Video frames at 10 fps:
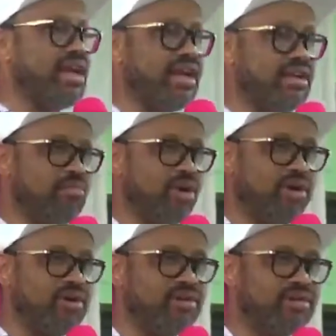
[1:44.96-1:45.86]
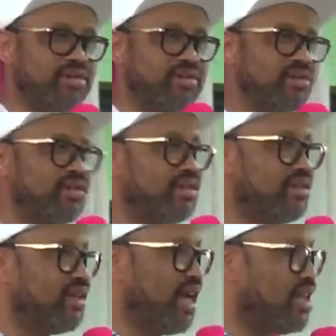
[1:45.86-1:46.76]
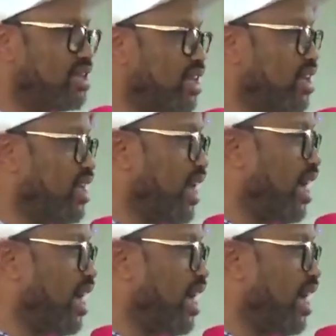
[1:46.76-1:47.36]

women anymore. I say